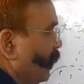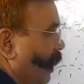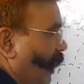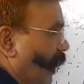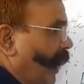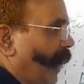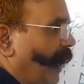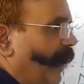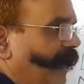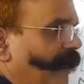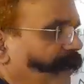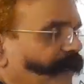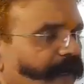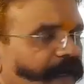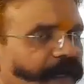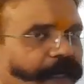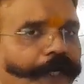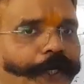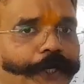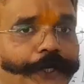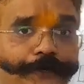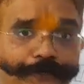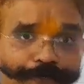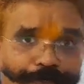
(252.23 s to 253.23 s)
And
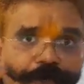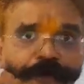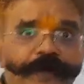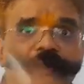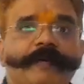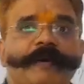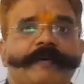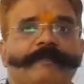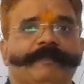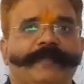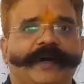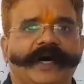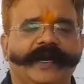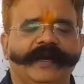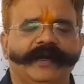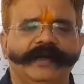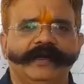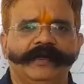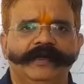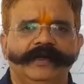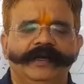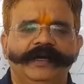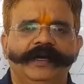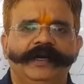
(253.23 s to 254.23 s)
if you remember,
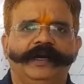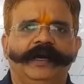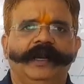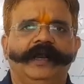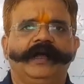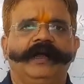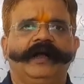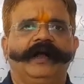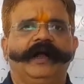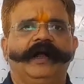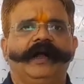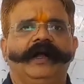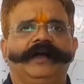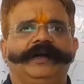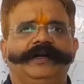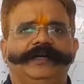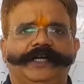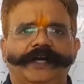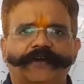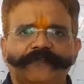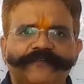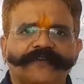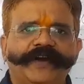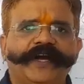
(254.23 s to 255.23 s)

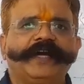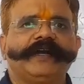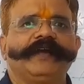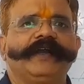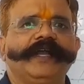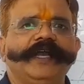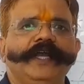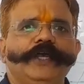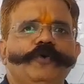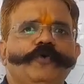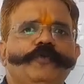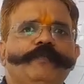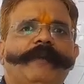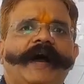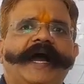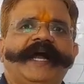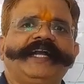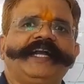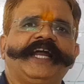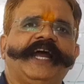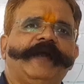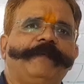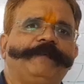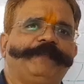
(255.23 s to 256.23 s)
definitely you might
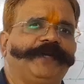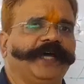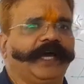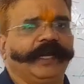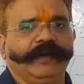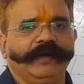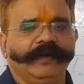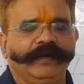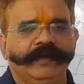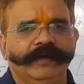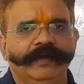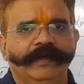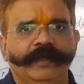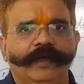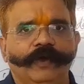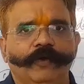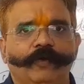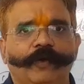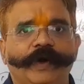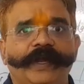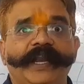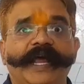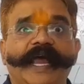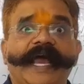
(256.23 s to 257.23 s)
have done
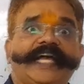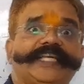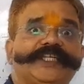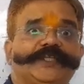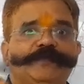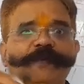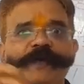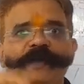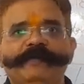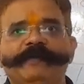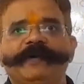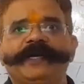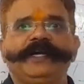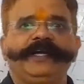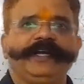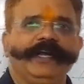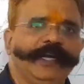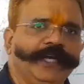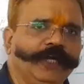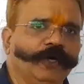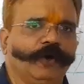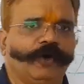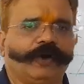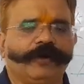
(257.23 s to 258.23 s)
one experiment in
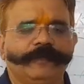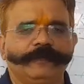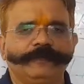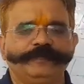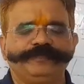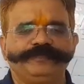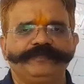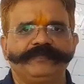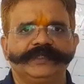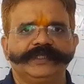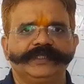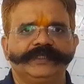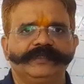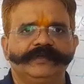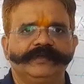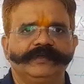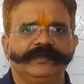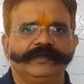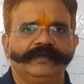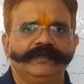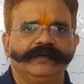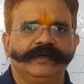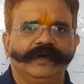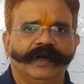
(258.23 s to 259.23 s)
your
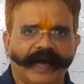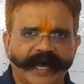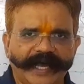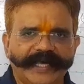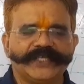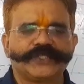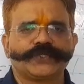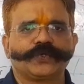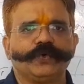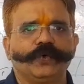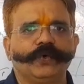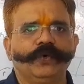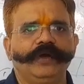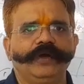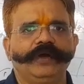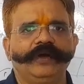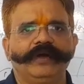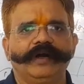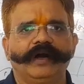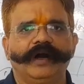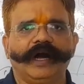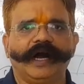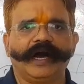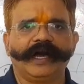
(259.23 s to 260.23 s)
high school
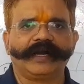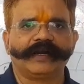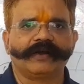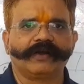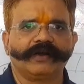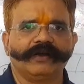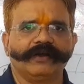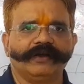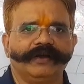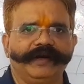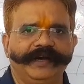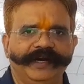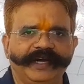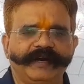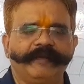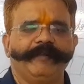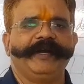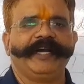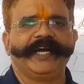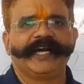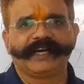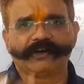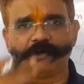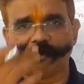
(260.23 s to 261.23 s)
or
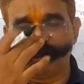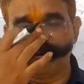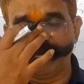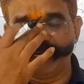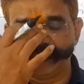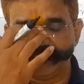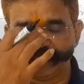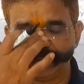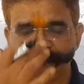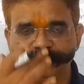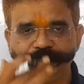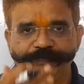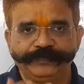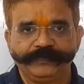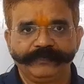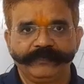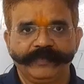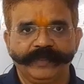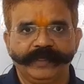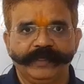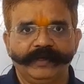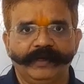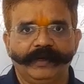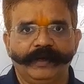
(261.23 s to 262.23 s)
intermediate college,
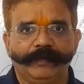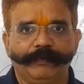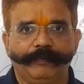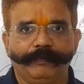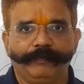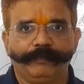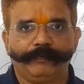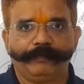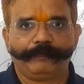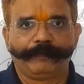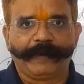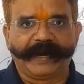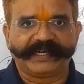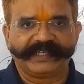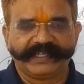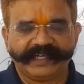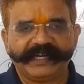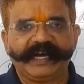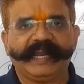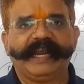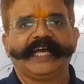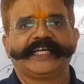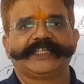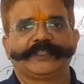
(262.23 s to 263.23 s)

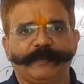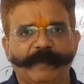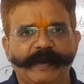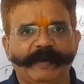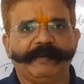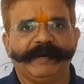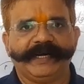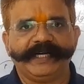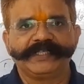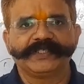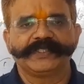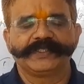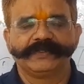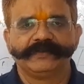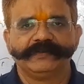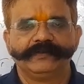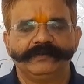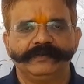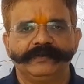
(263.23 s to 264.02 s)
practical experiments,